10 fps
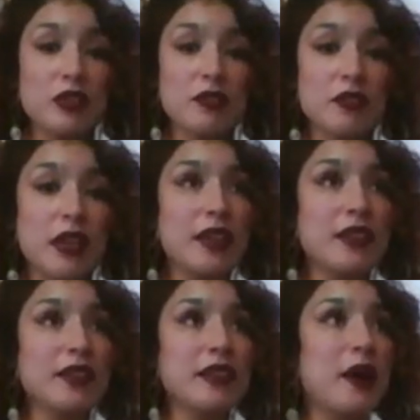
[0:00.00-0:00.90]
with
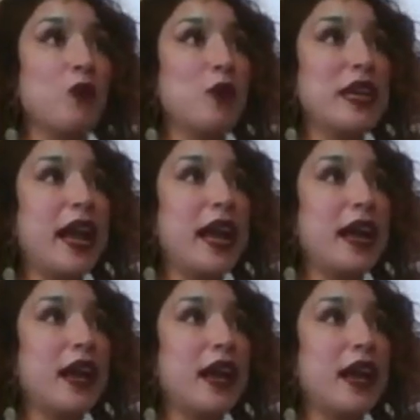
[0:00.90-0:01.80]
and that we
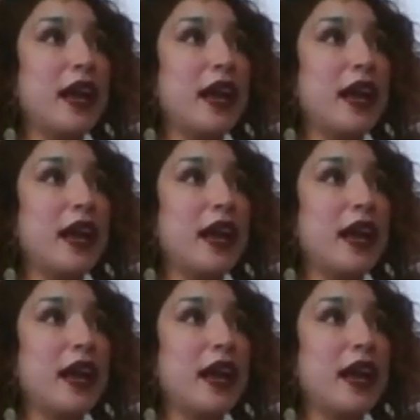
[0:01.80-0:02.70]
had an
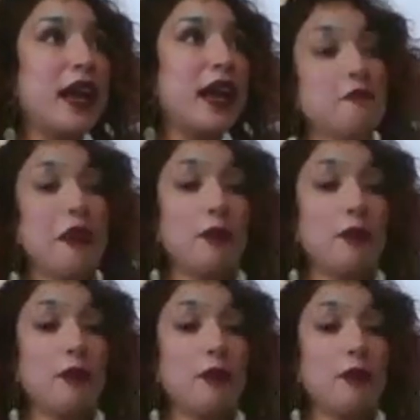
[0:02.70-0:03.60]
abundance of
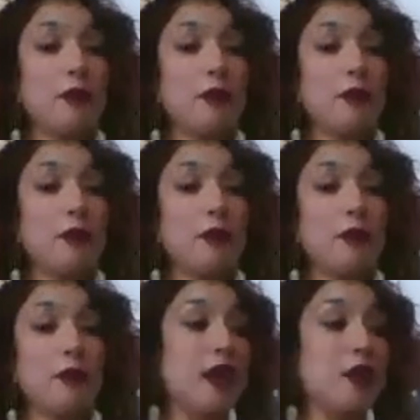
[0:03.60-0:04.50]
memories with.
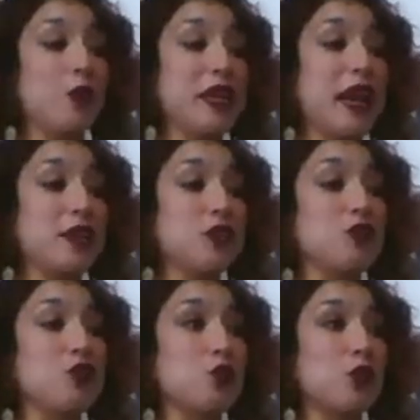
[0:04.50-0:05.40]
And we
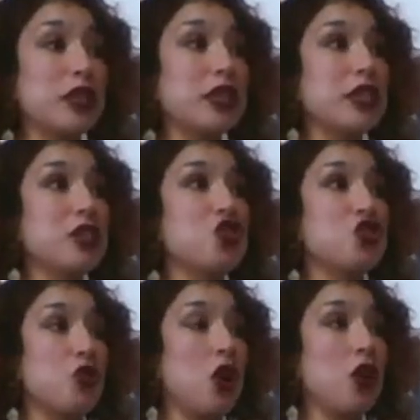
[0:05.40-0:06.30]
had those
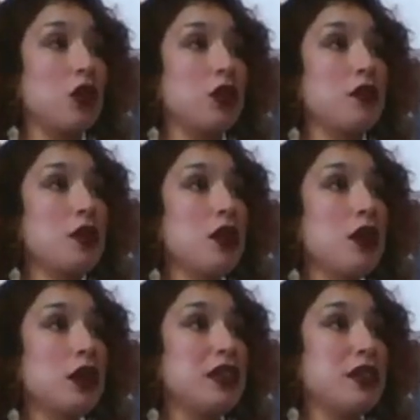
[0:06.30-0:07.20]
really strong
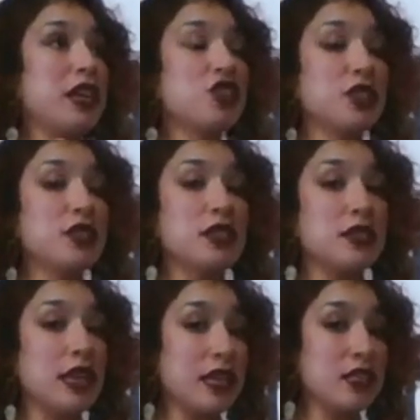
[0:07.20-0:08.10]

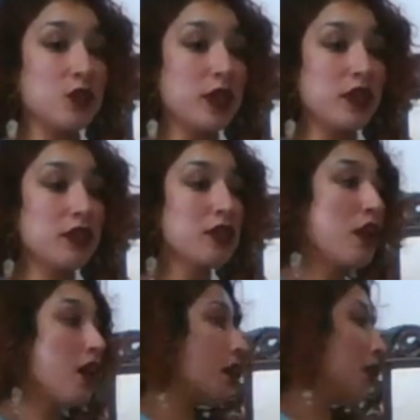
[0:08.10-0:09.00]
connections and ties with.
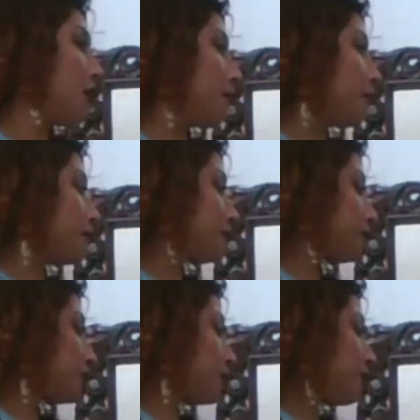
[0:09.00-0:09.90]
Um,
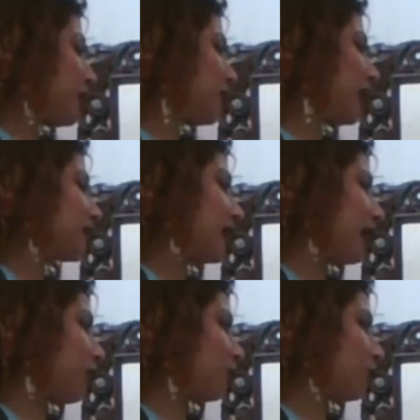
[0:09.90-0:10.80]

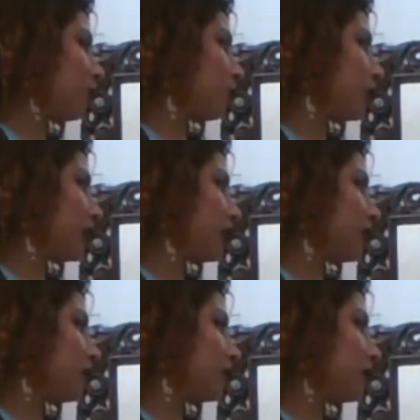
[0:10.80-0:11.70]
that's how
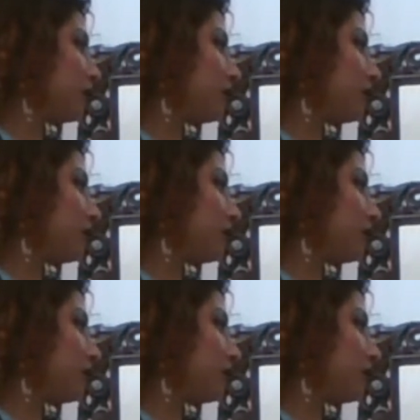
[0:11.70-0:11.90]
we